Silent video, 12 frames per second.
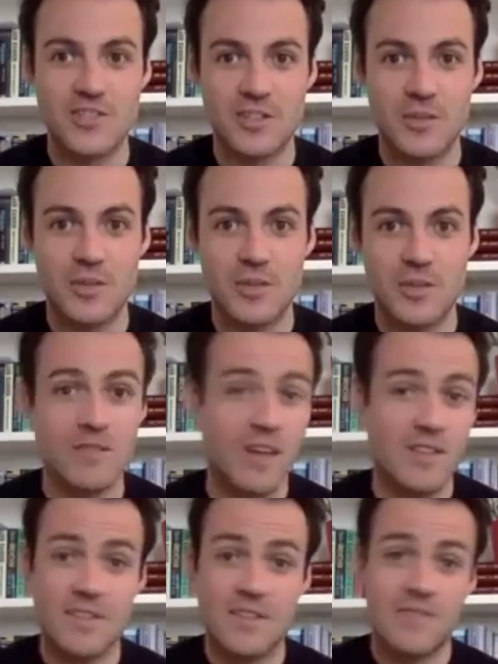yeah. which the,
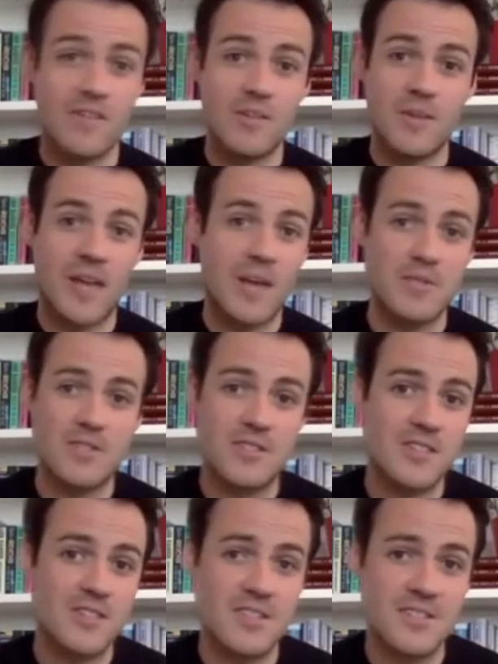the, film captures
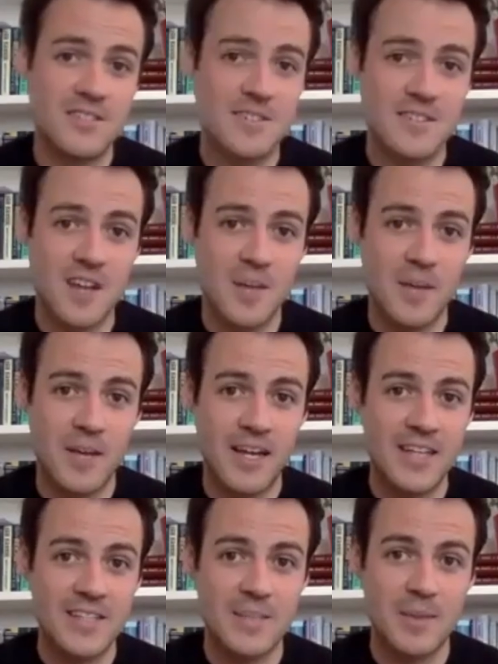just as
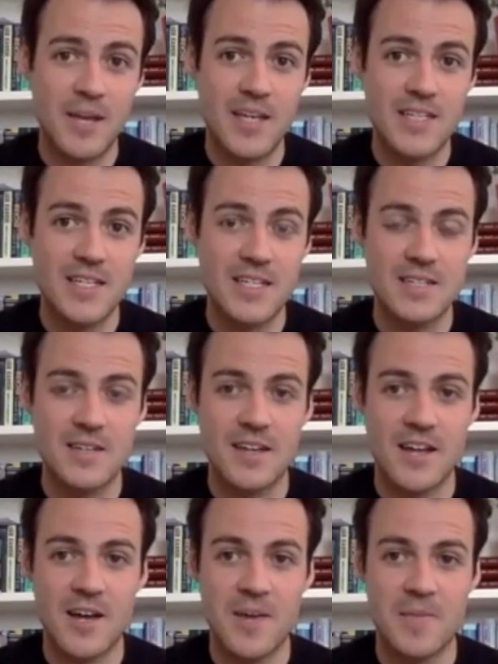disarmingly as the play did.
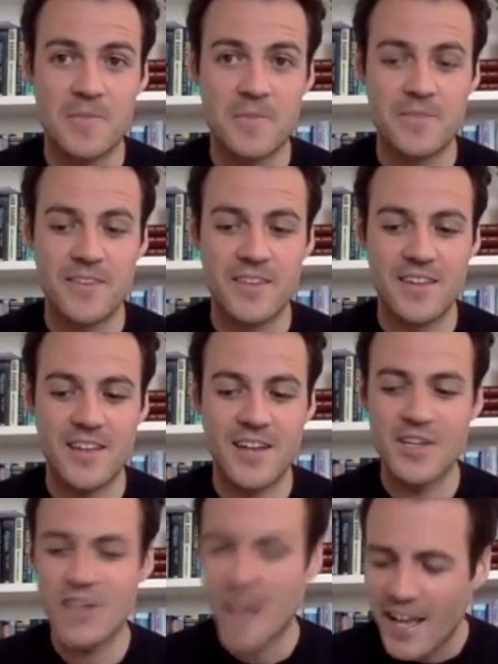Um,
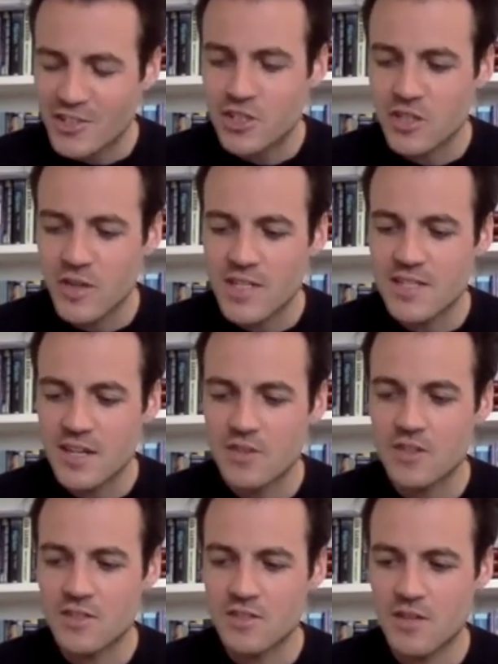and uh, you know, he sat
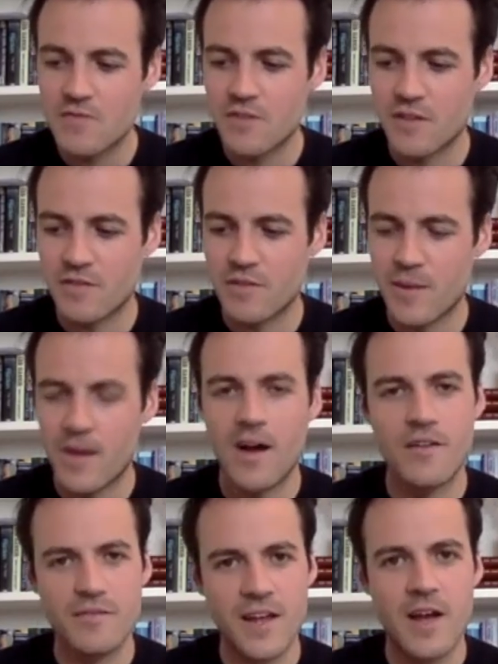on the sofa for about
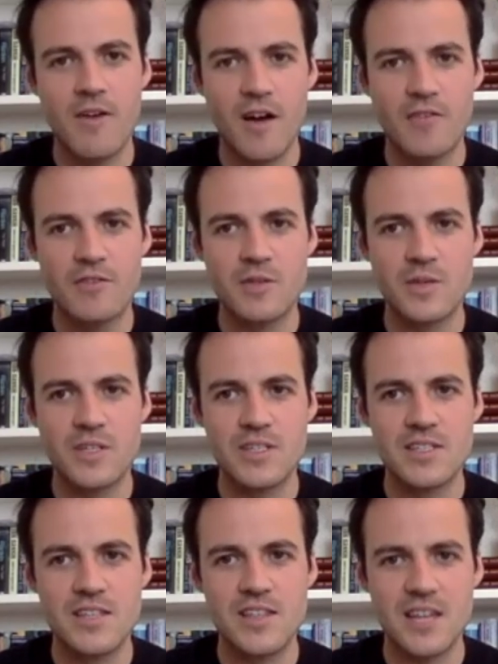half an hour
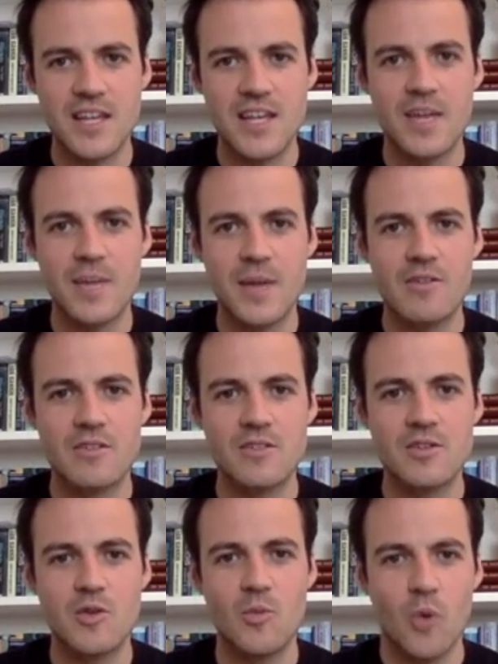afterwards, thinking about
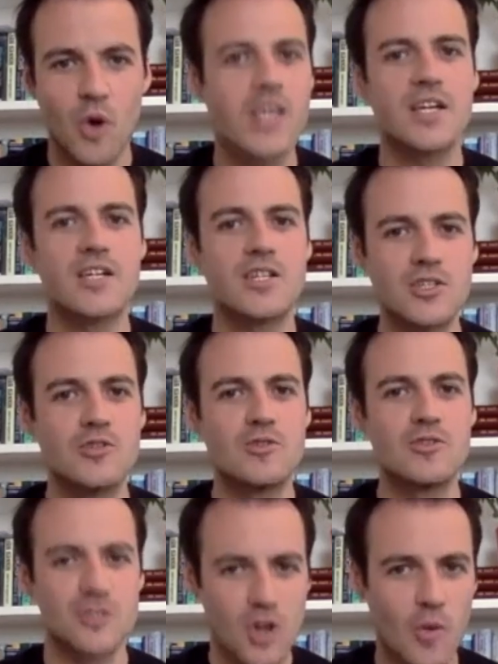what he could do
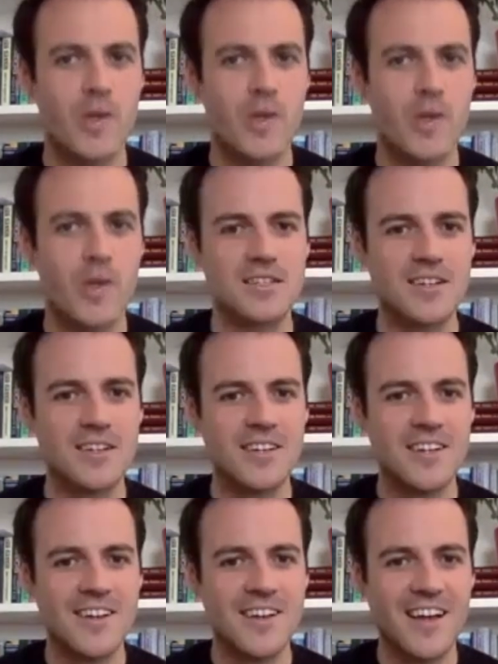to stop it.
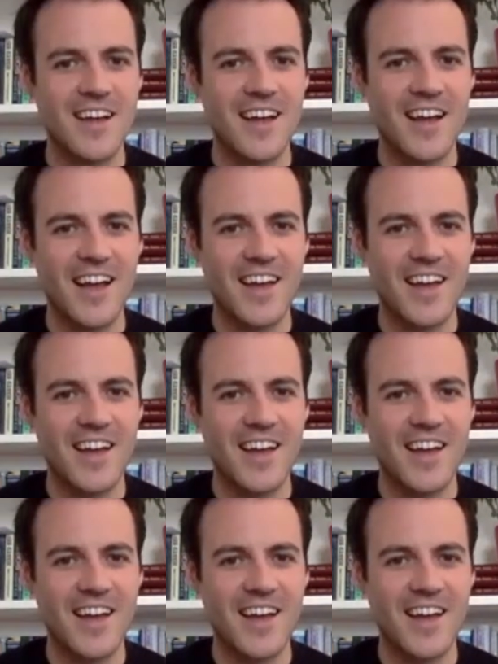And